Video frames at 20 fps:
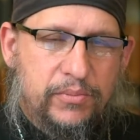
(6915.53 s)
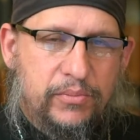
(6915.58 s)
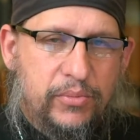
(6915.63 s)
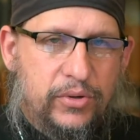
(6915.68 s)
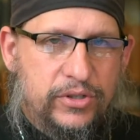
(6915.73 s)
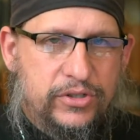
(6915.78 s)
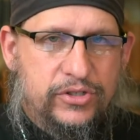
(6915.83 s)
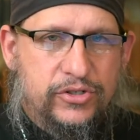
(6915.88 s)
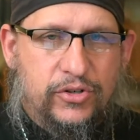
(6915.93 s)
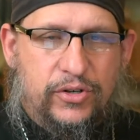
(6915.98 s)

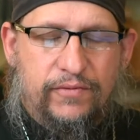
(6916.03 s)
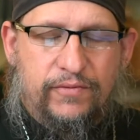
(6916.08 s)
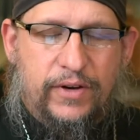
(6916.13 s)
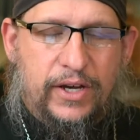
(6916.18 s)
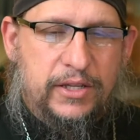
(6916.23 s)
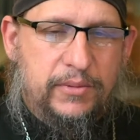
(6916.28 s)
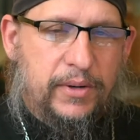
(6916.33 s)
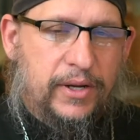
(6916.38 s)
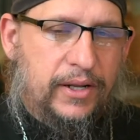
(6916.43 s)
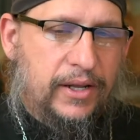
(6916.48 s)
books. You can
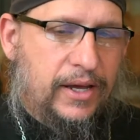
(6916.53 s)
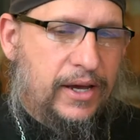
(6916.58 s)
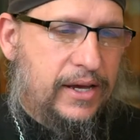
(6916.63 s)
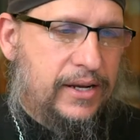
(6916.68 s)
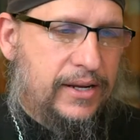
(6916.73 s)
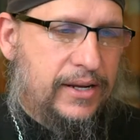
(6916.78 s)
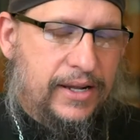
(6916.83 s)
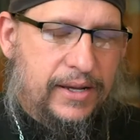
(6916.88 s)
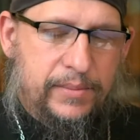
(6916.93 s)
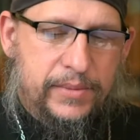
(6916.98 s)
find them
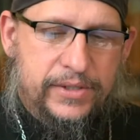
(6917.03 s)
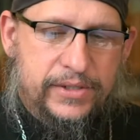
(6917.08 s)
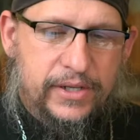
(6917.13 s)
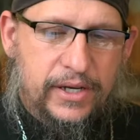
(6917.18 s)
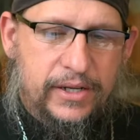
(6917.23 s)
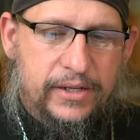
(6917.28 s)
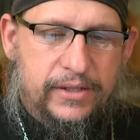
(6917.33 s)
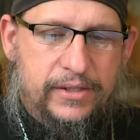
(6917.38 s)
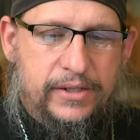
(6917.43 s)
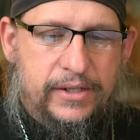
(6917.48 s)
online at
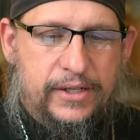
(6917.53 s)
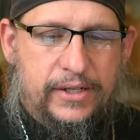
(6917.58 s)
Amazon